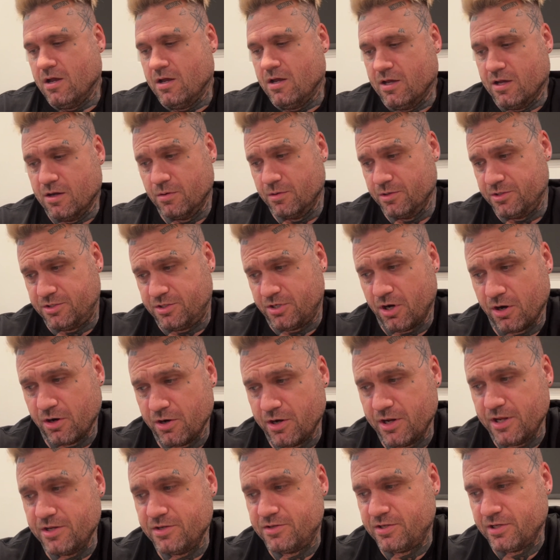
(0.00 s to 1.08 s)
it would turn
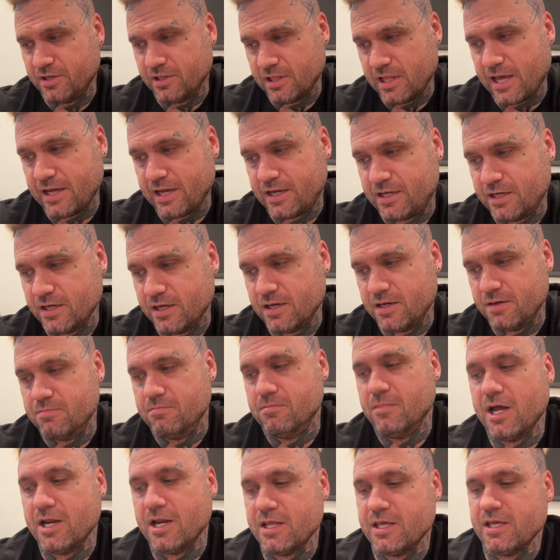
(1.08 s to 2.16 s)
into like a
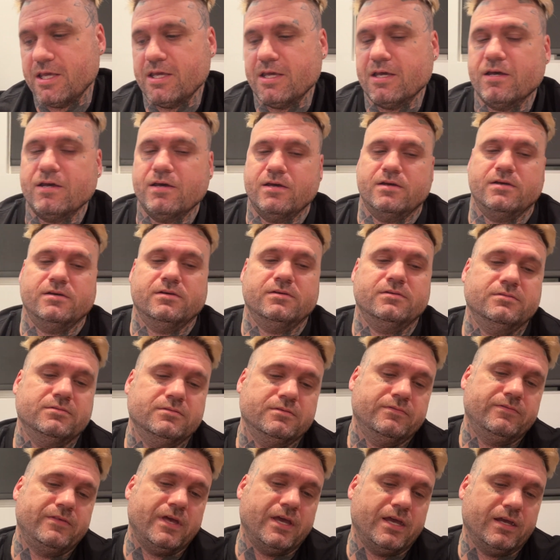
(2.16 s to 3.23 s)
money
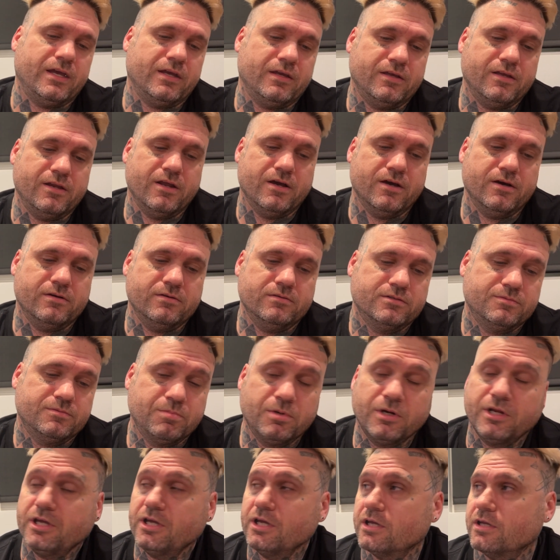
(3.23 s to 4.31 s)
thing you know it's
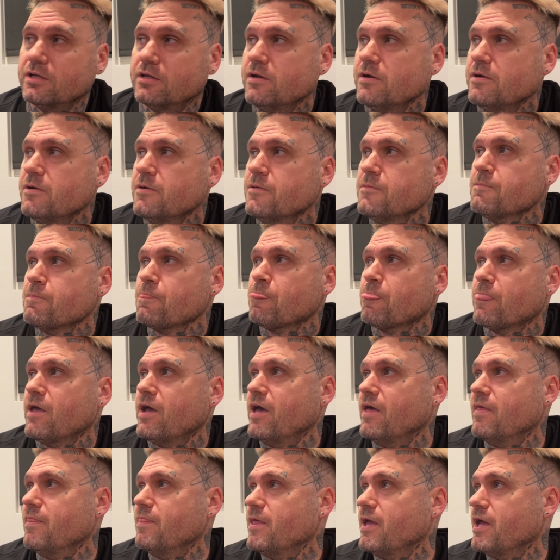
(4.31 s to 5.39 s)
pretty good
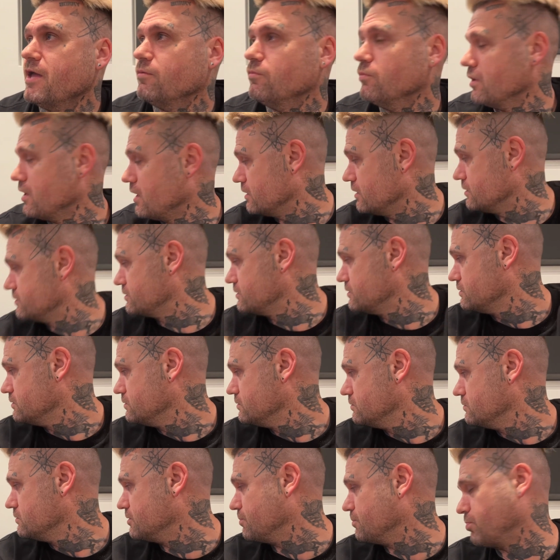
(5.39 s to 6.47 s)
and then what else
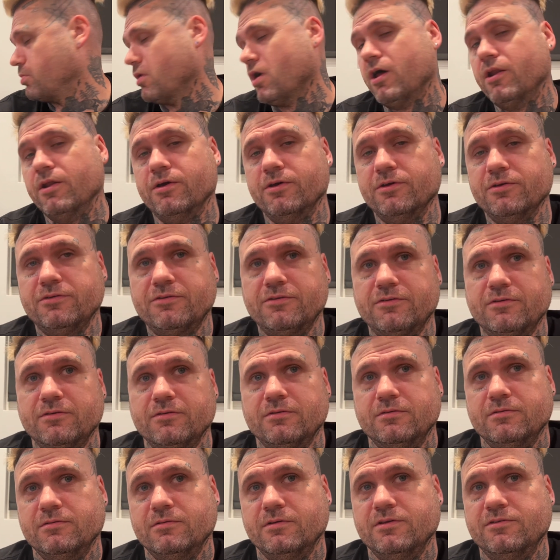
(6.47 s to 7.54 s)
sopranos
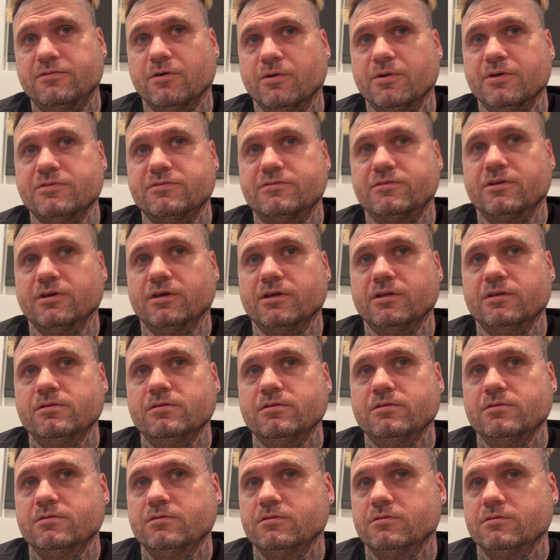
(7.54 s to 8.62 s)
is always good
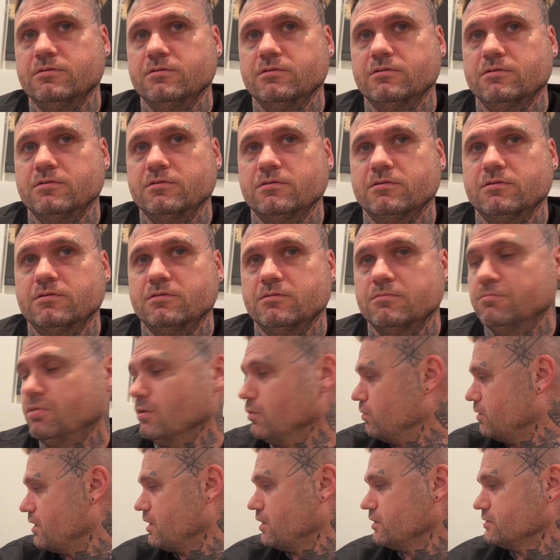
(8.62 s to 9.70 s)
yeah but
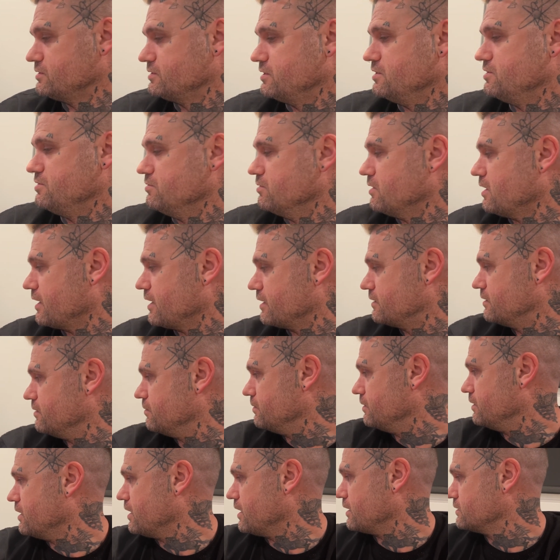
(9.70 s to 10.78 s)
what else did you like that we
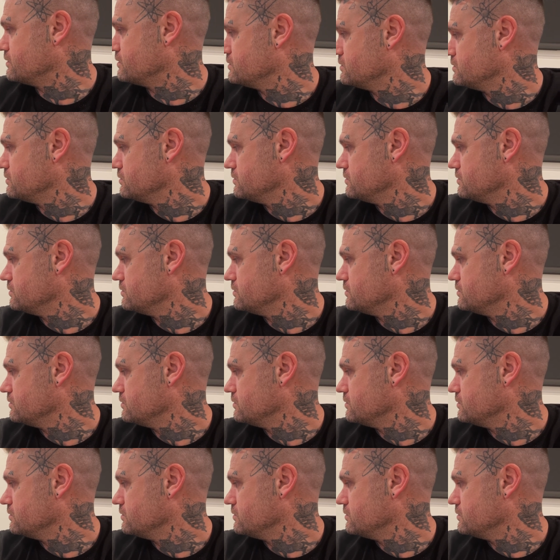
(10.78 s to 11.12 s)
liked